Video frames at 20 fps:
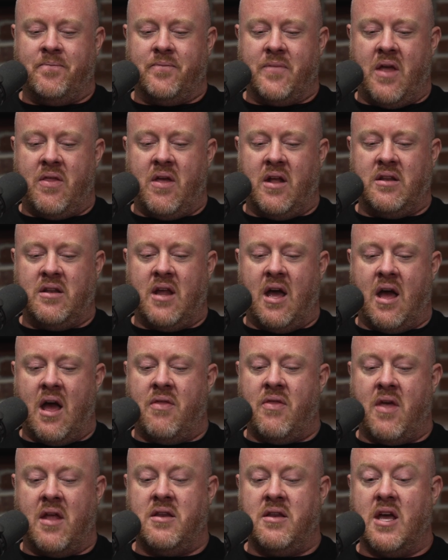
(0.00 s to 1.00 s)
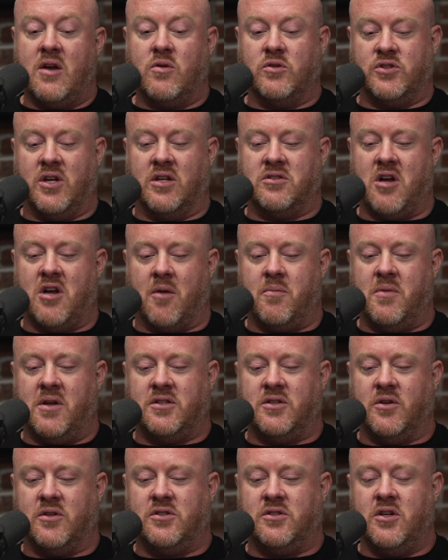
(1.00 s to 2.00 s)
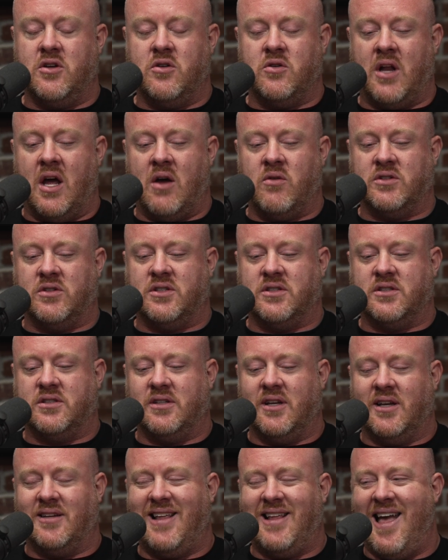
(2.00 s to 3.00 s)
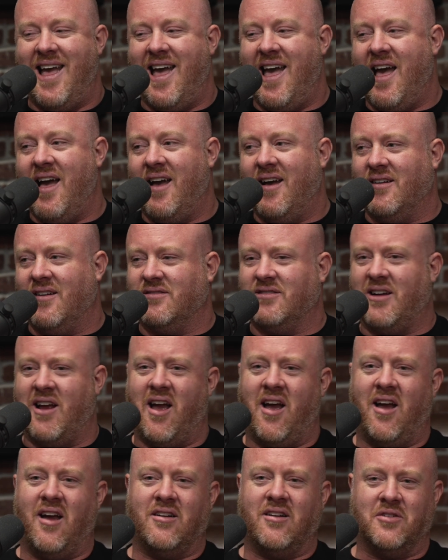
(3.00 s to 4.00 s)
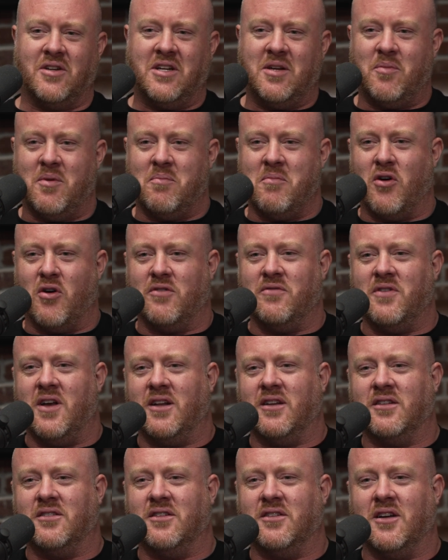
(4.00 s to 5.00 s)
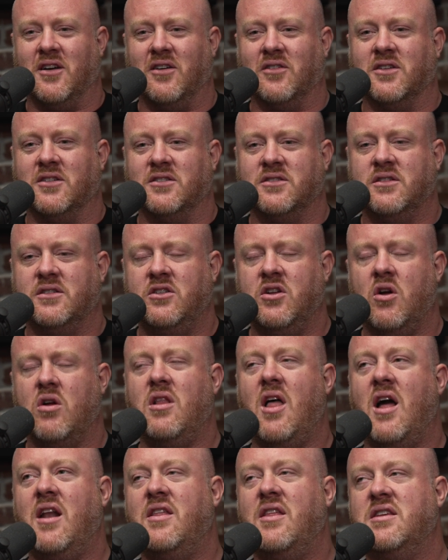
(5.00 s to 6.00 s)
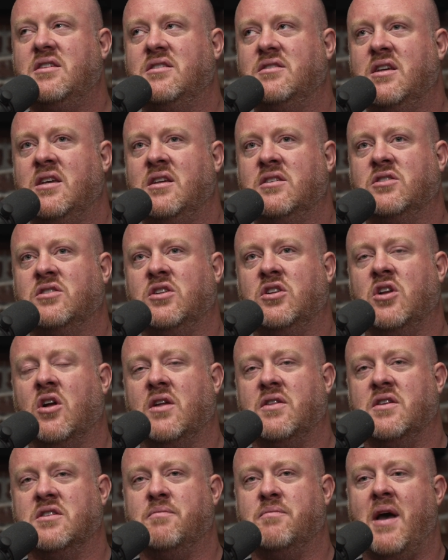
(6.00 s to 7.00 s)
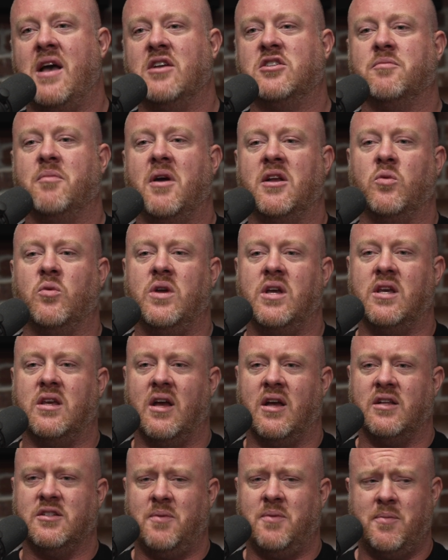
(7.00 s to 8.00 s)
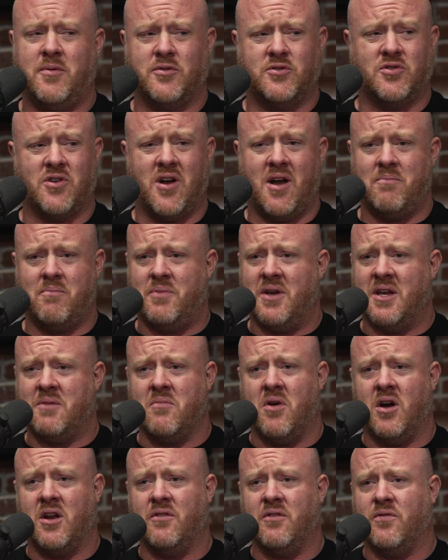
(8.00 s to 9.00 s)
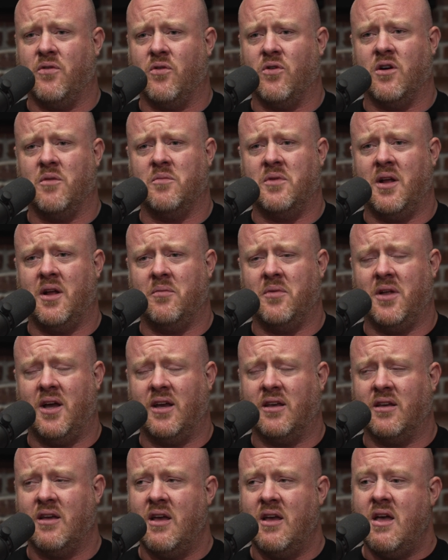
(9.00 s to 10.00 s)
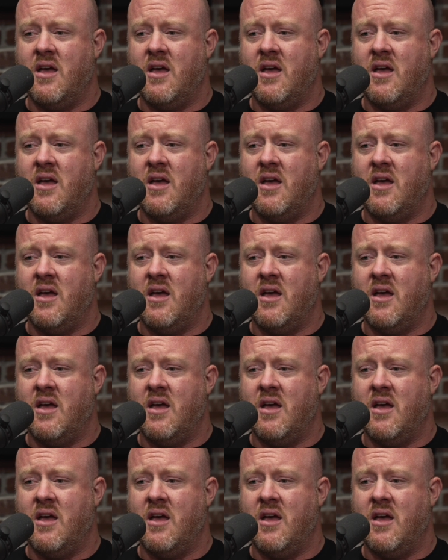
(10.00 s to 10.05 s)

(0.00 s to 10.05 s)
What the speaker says: And then Nick was trying to talk me into it too, and I was just like, I don't need to be motivated, because a lot of these things, like these mastermind weekends, people drop big money for them, and I'm like,